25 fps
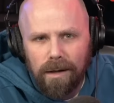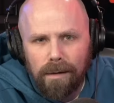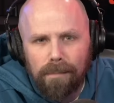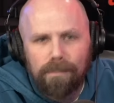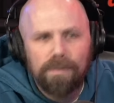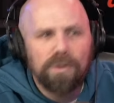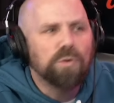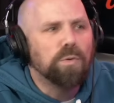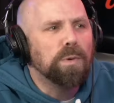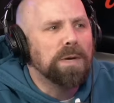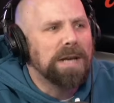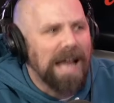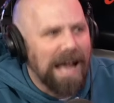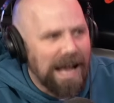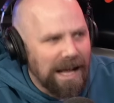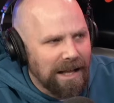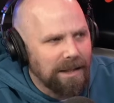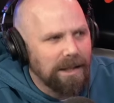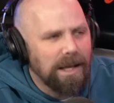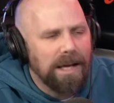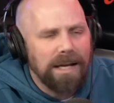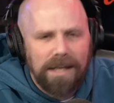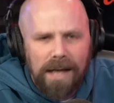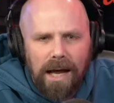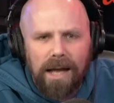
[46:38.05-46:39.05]
between
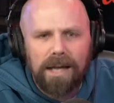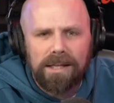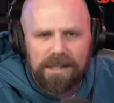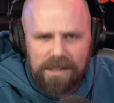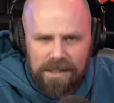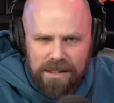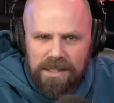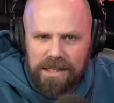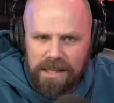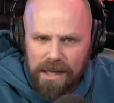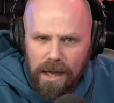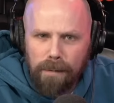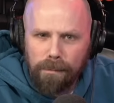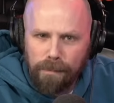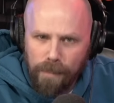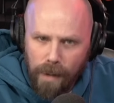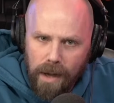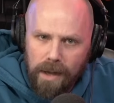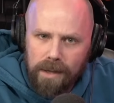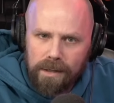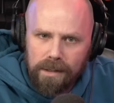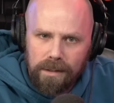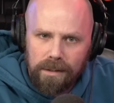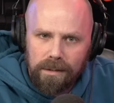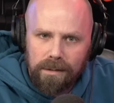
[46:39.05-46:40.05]
LA Knight and CM
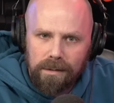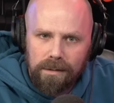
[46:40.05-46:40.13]
Punk?